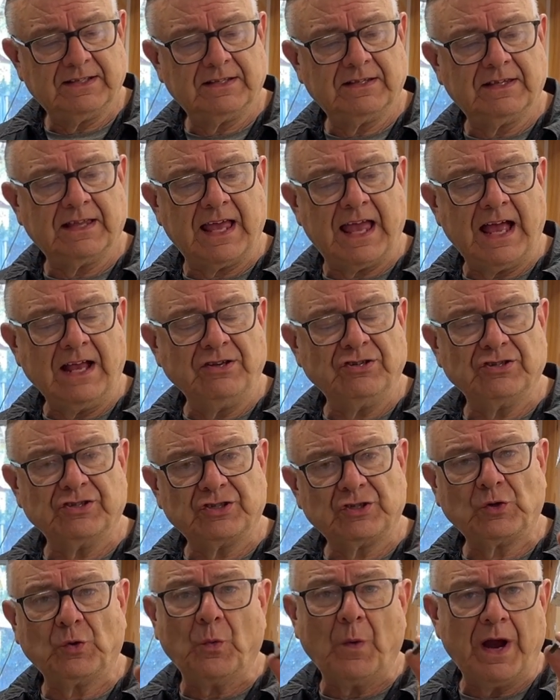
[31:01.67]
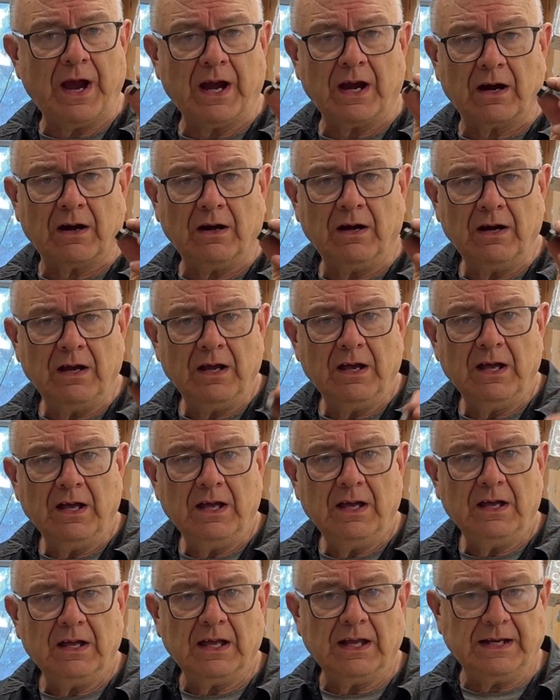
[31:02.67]
edges square
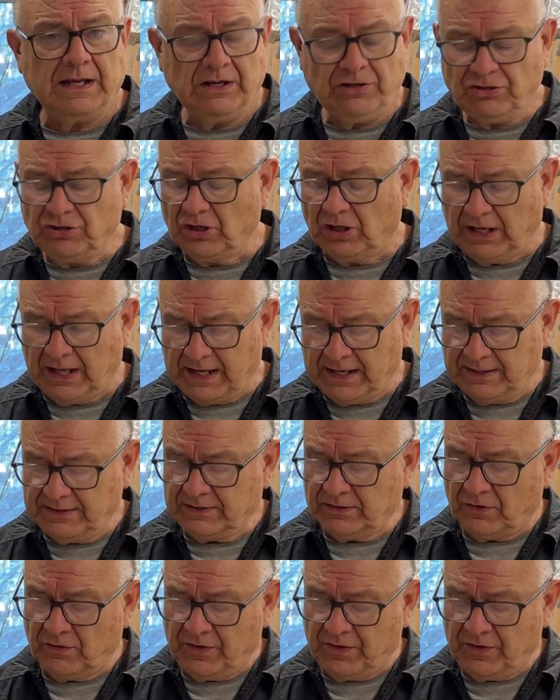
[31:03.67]
initially so